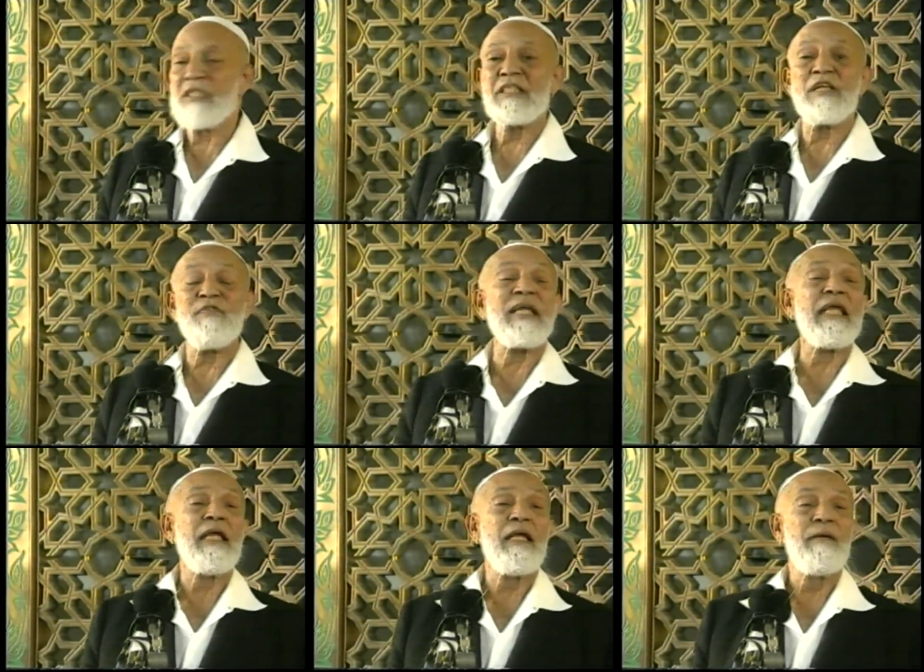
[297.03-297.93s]
She says,
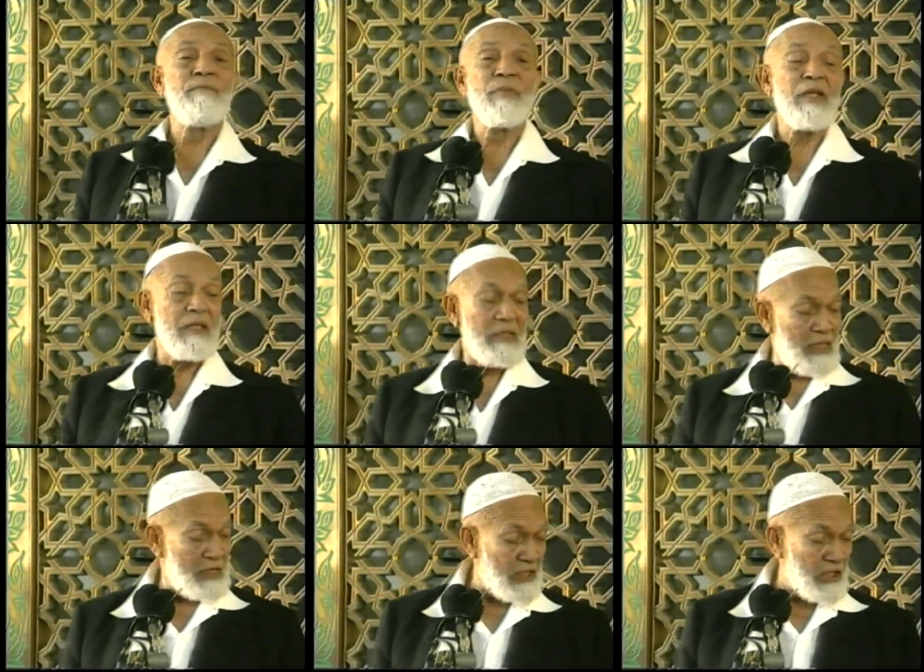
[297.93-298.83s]
funny,
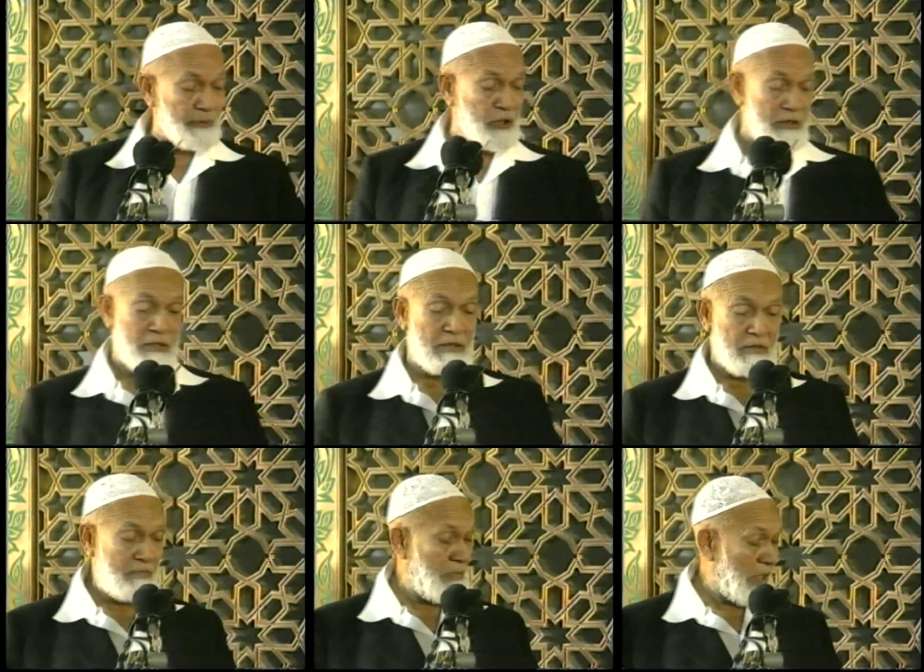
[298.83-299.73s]
these Egyptians,
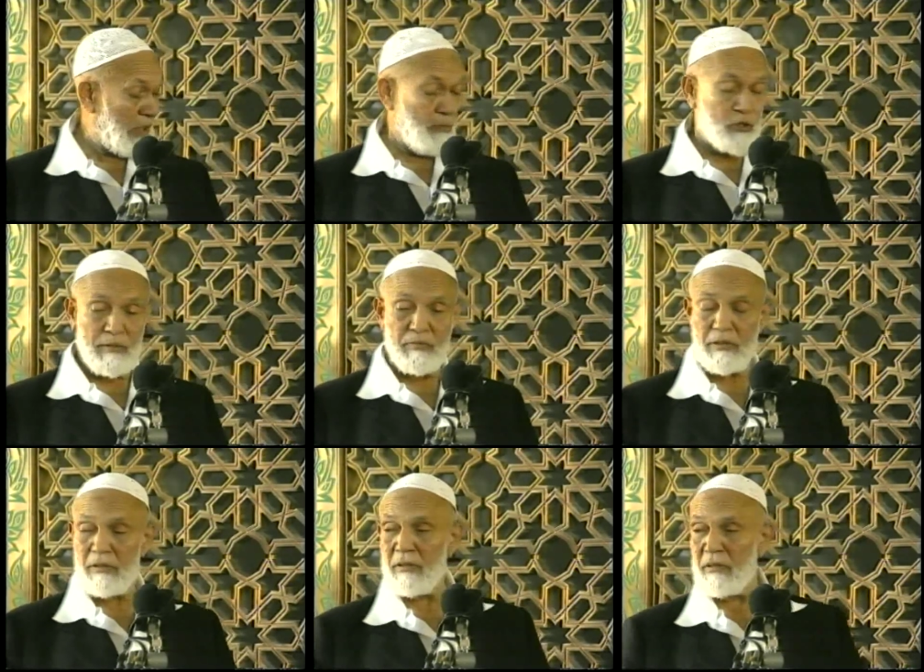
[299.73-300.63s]
meaning the Muslims,